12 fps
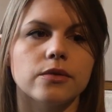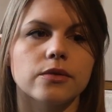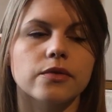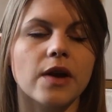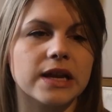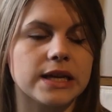
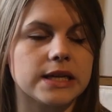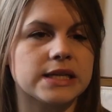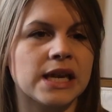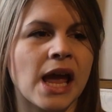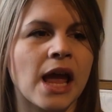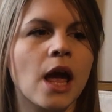Frankie
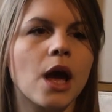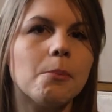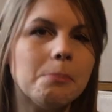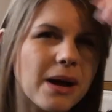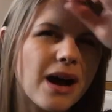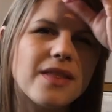tee,
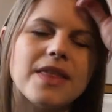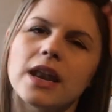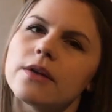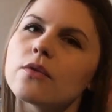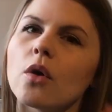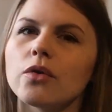but then
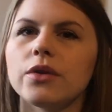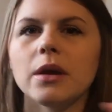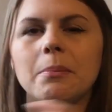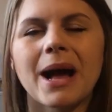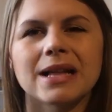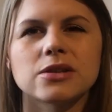I've got
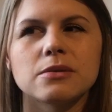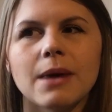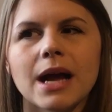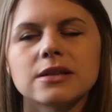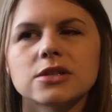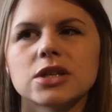the pattern
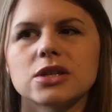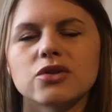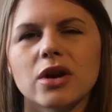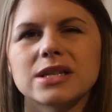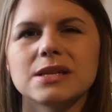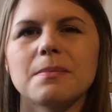match it,
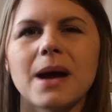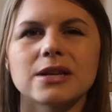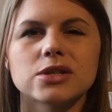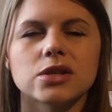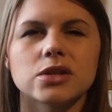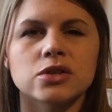trying to
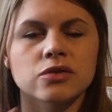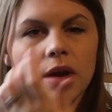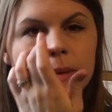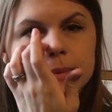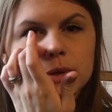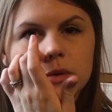match the
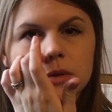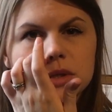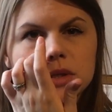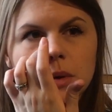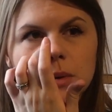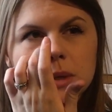stripes on the
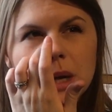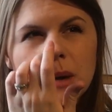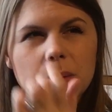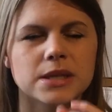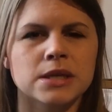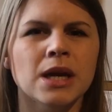shoulder,
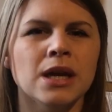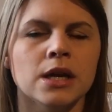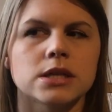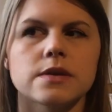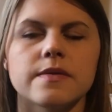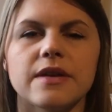which
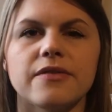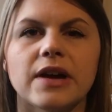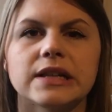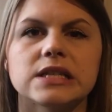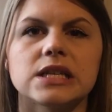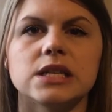I don't really
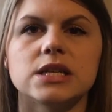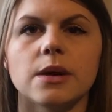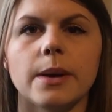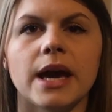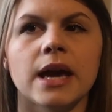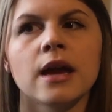fancy
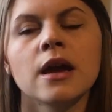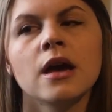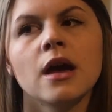doing.